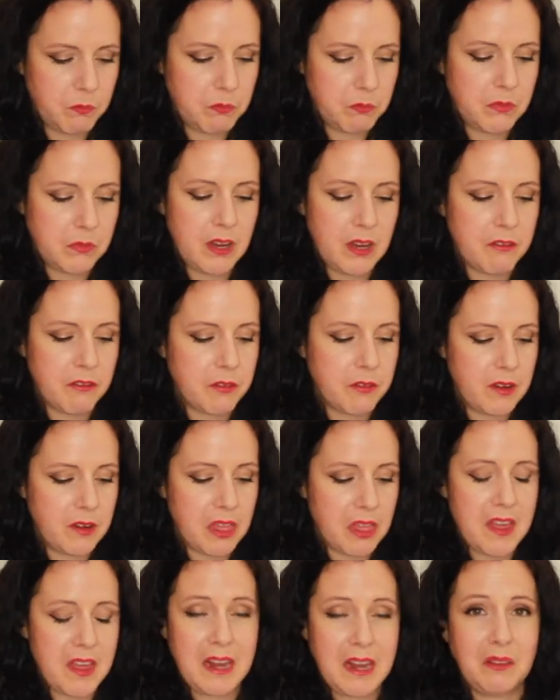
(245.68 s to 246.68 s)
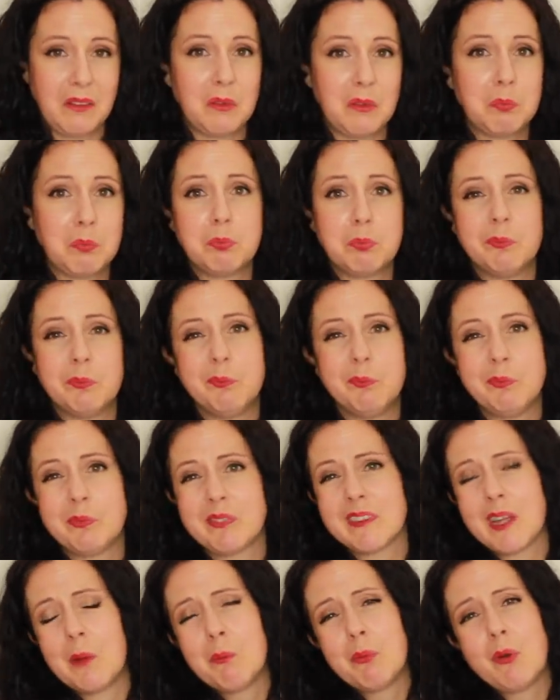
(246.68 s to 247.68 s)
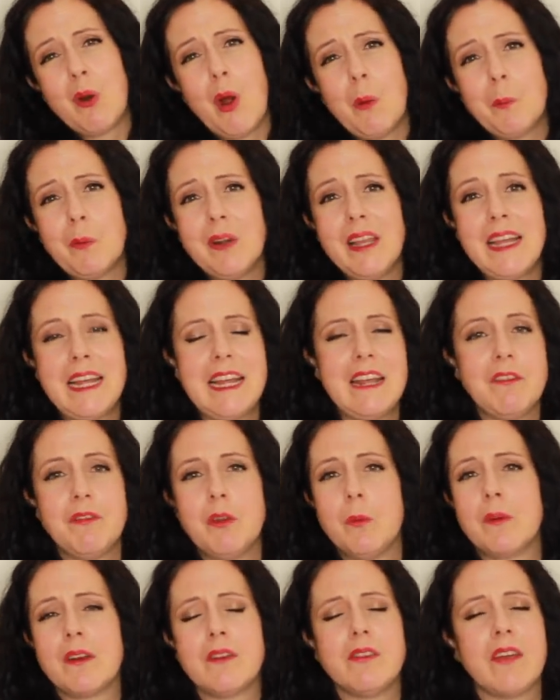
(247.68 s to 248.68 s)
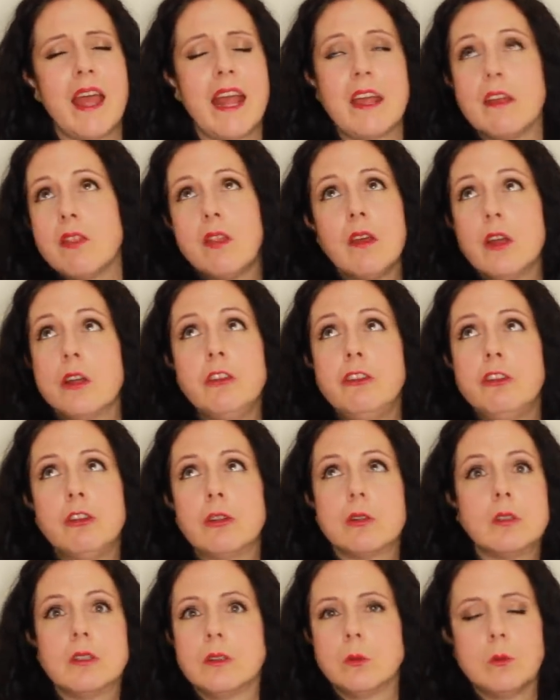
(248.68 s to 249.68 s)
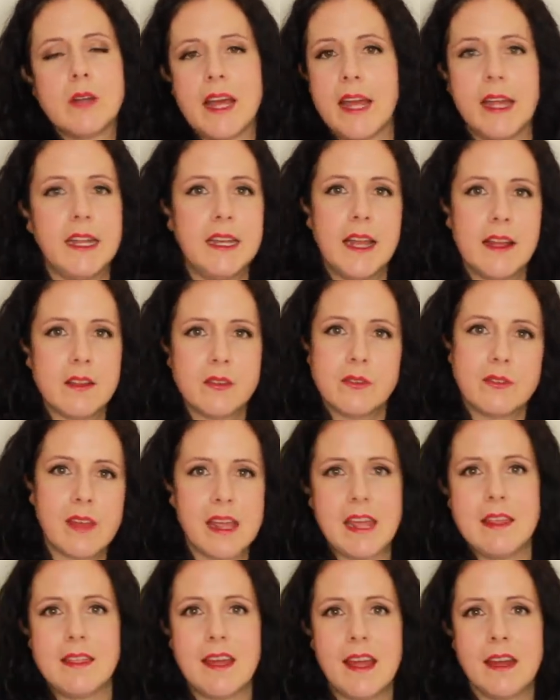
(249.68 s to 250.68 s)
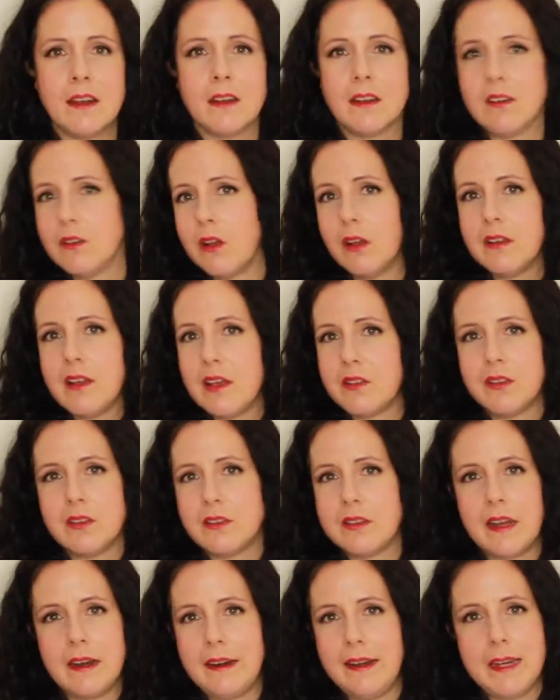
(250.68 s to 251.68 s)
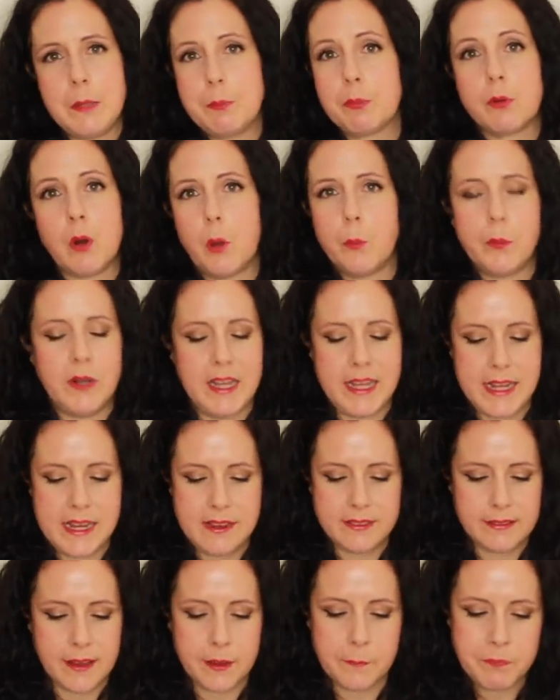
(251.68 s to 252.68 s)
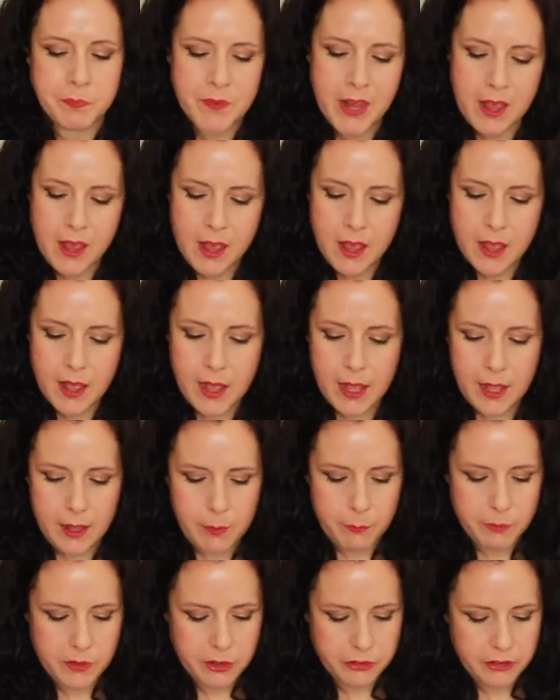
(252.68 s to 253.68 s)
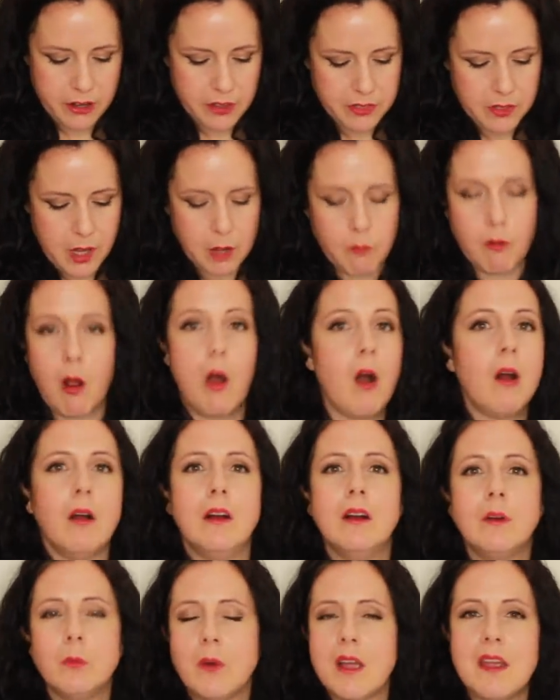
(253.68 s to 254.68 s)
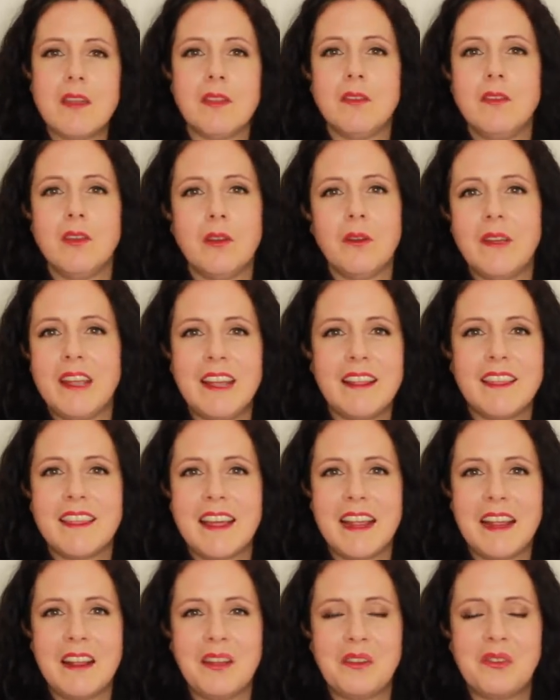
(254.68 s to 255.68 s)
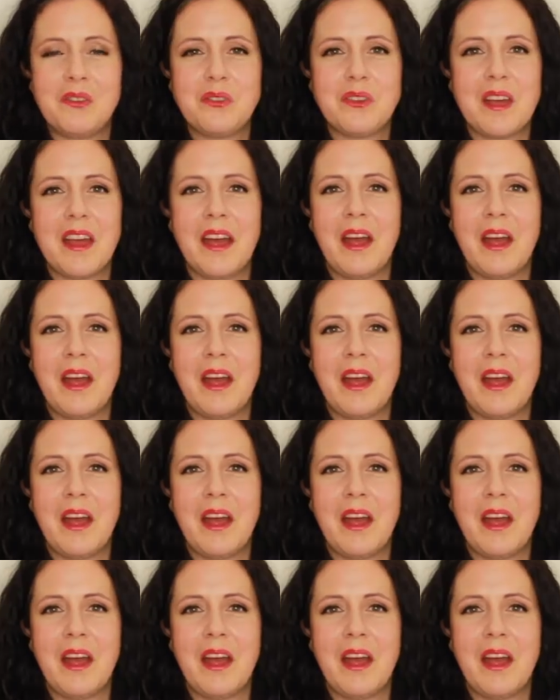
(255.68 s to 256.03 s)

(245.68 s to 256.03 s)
different things properly, if you want to say the couture way, let's say, then not necessarily properly, is it? There's nothing wrong with doing things